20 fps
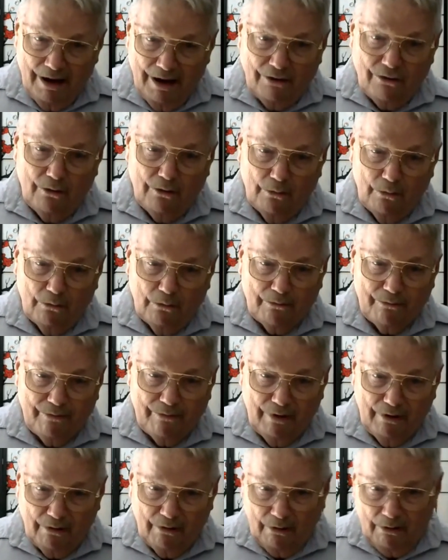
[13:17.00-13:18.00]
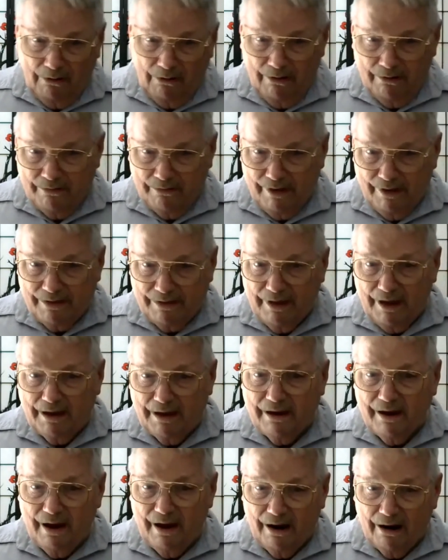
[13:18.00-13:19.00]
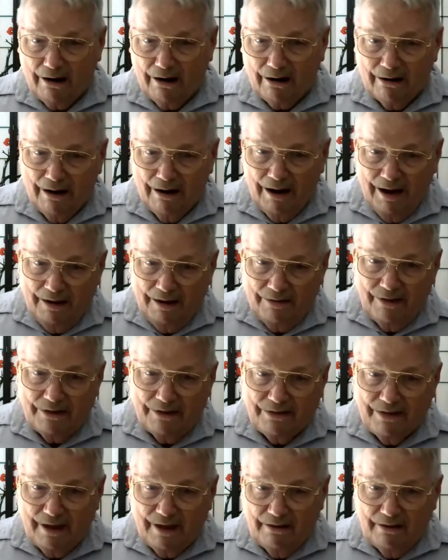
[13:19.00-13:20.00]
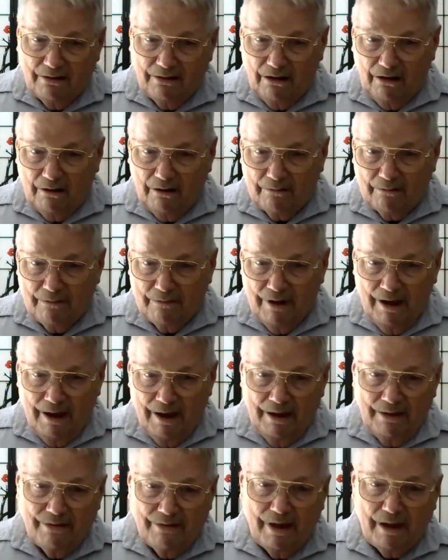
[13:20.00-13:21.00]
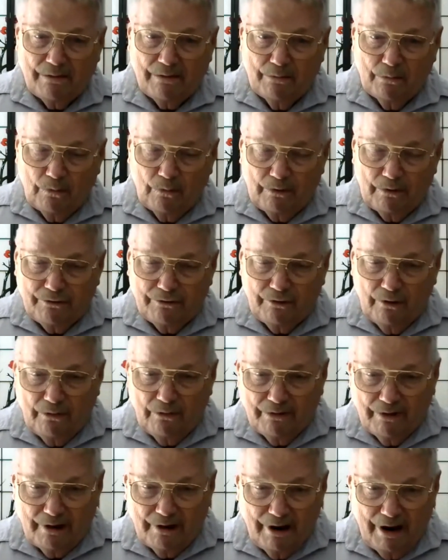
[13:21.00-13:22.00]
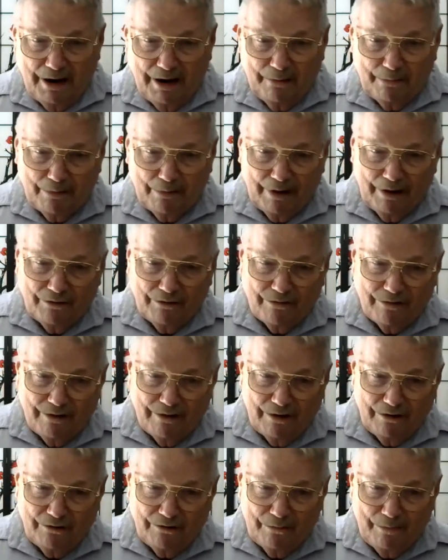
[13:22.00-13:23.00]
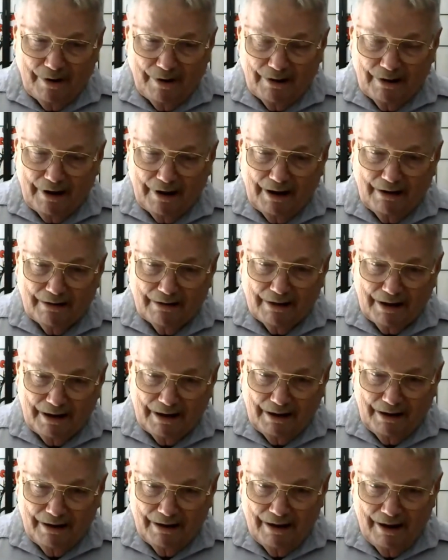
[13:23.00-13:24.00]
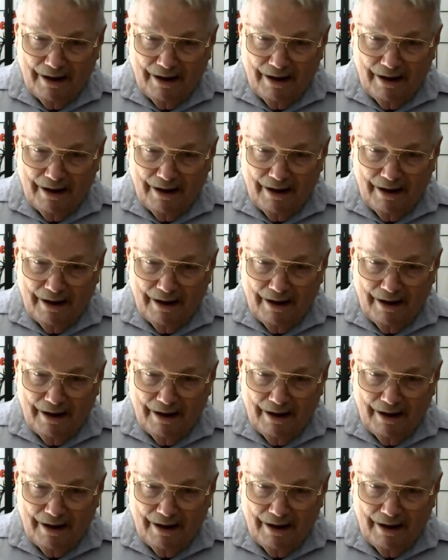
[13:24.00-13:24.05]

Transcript: You will feel that they care, that they love, that more so than any place that you've been lately,